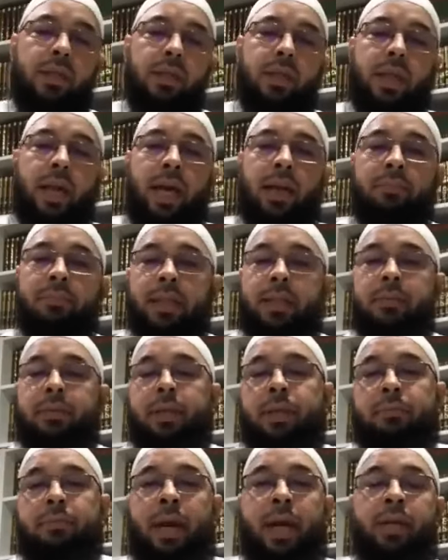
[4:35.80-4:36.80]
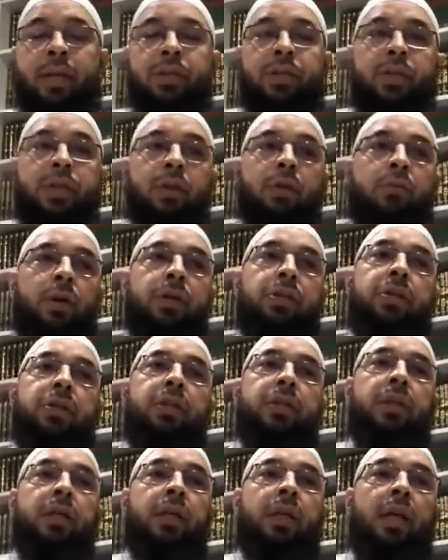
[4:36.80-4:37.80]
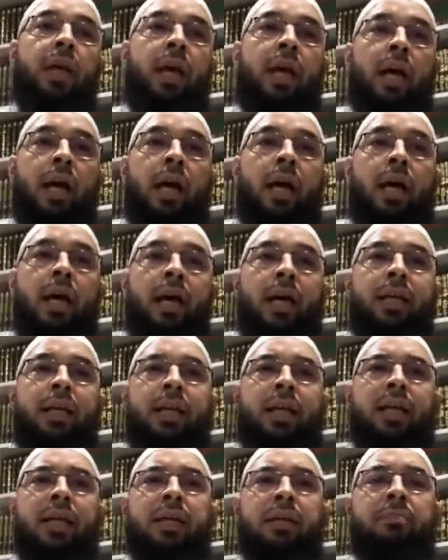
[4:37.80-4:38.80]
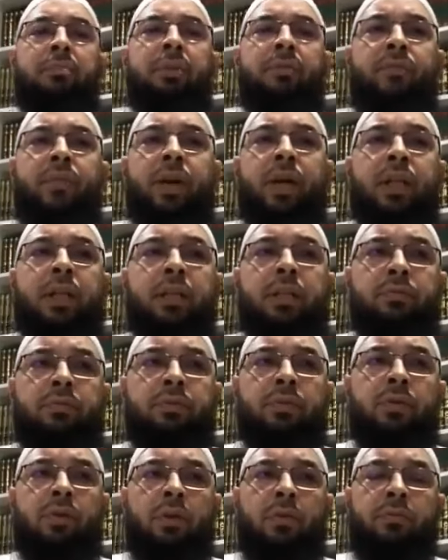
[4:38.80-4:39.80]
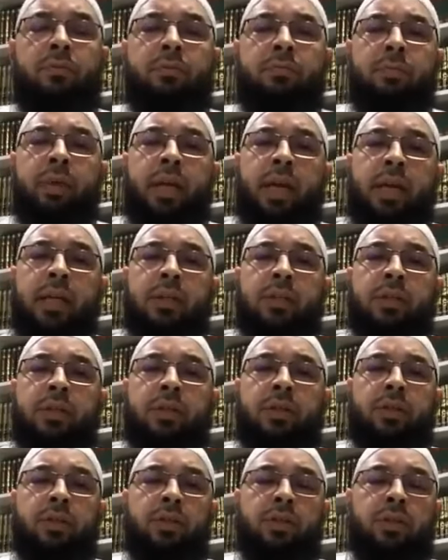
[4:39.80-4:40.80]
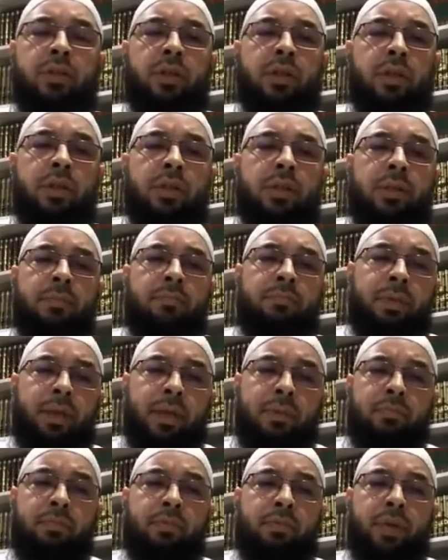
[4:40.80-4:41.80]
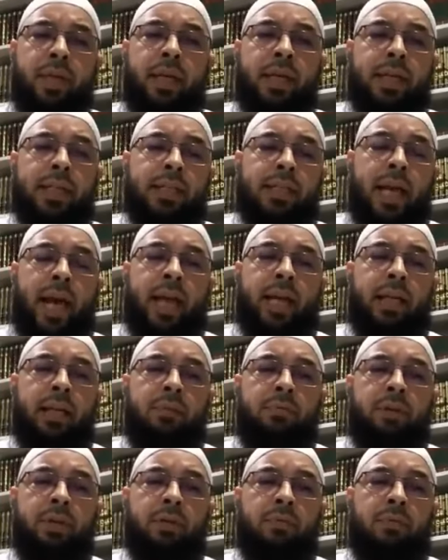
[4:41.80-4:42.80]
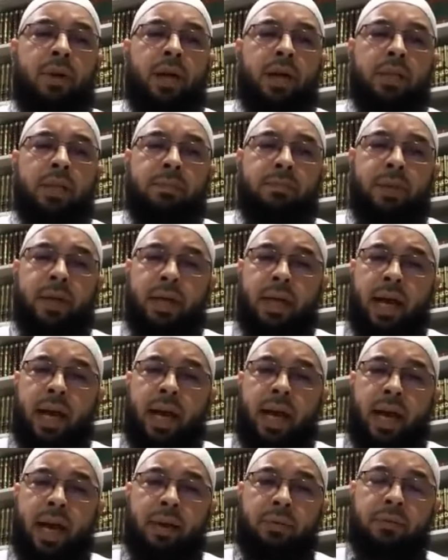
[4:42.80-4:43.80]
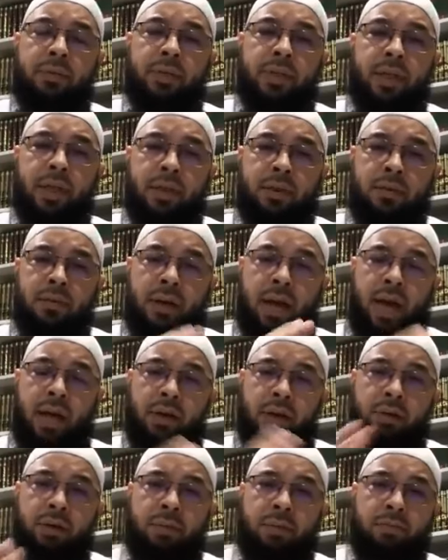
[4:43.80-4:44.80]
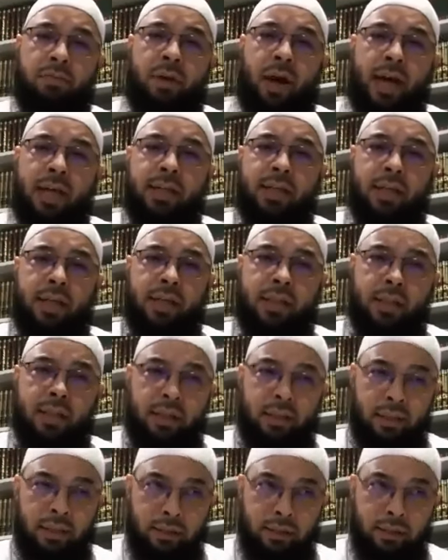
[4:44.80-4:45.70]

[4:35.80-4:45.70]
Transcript: to kind of be- get back to your question uh, again, it'd be very difficult for me to to to pinpoint exactly what it was, but I, I, will tell you, I know the process